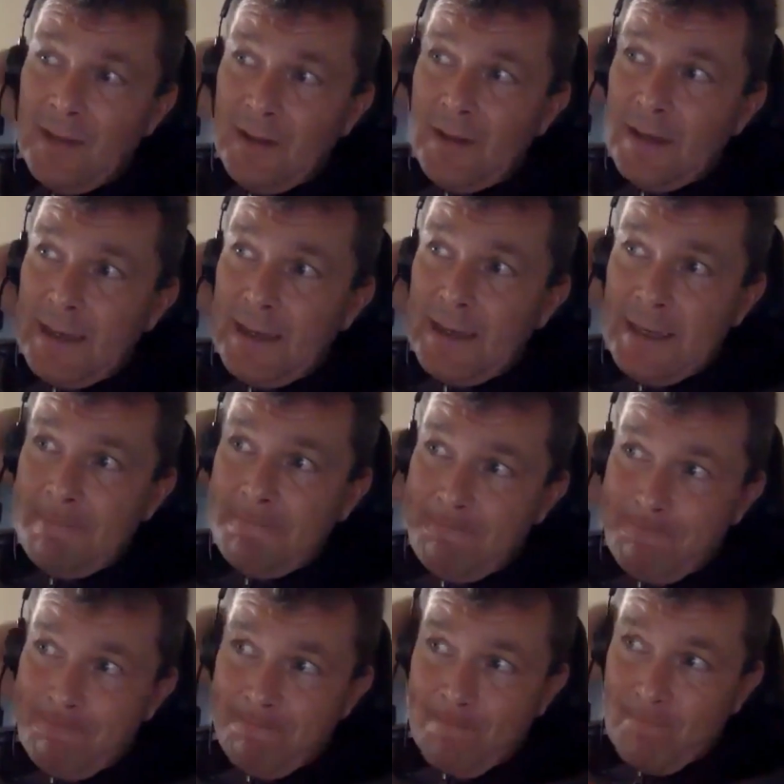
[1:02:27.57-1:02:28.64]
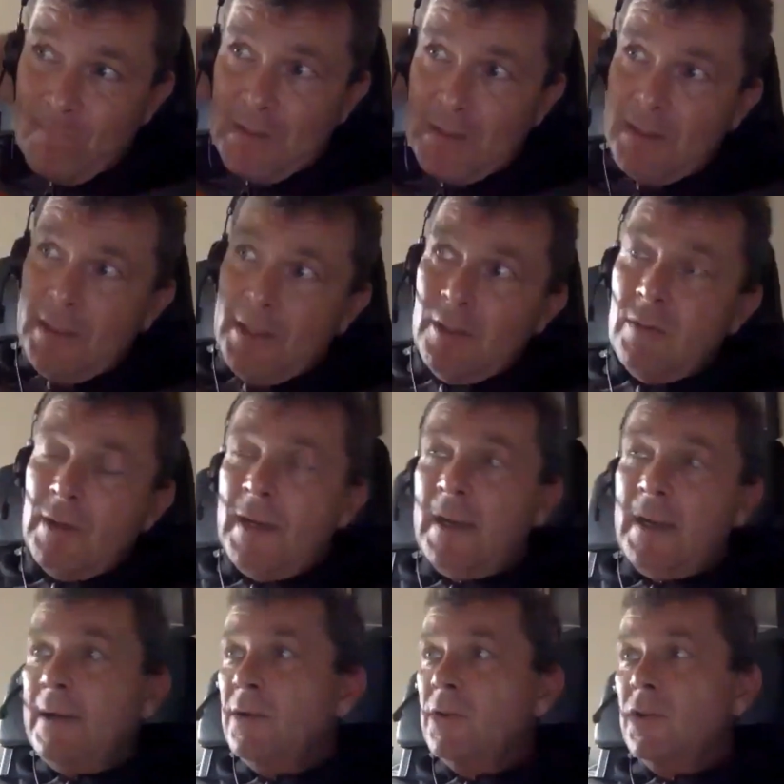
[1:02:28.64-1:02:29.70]
I'm
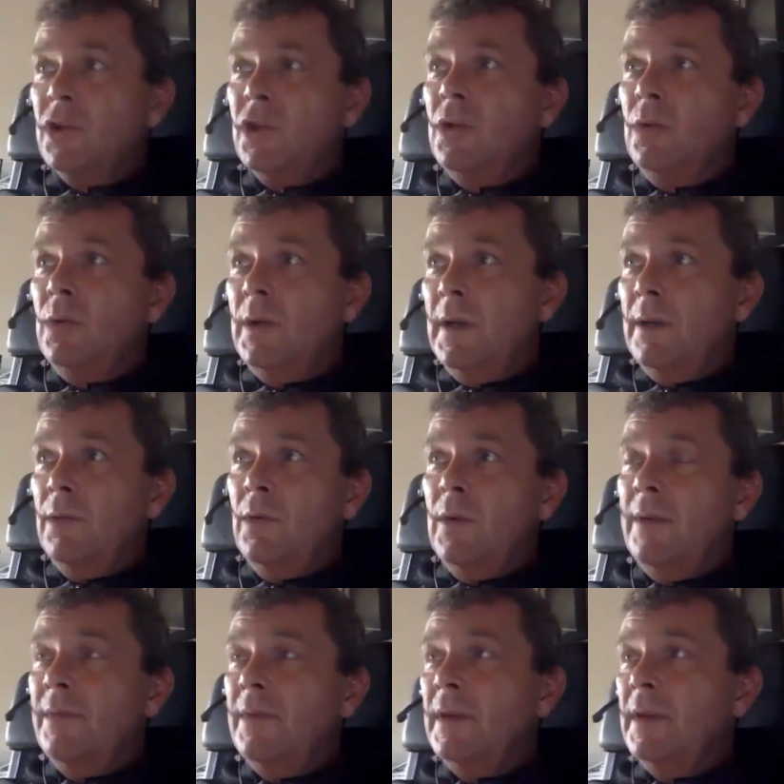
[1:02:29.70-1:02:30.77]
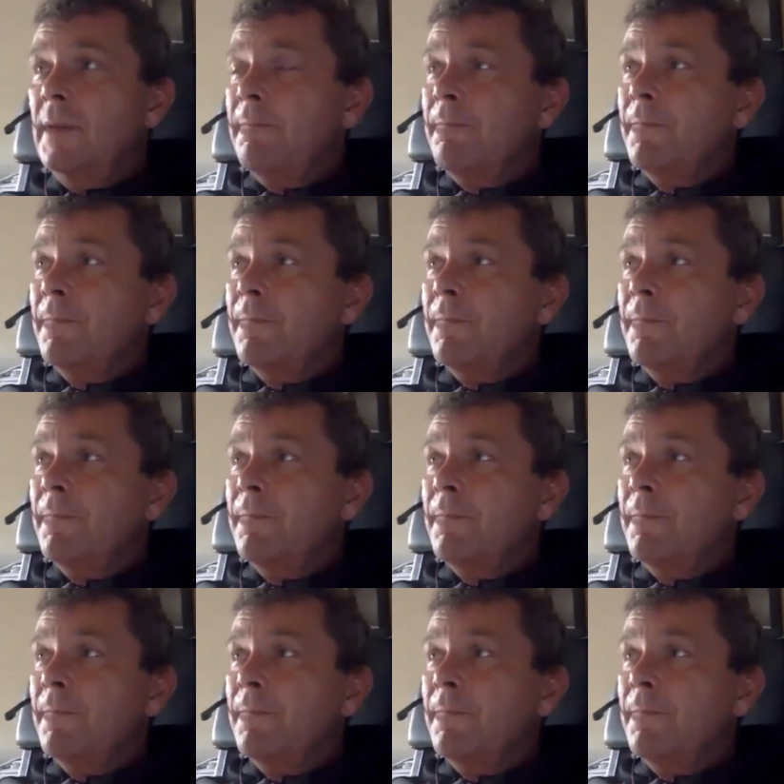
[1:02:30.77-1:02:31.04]
not so sure whoever.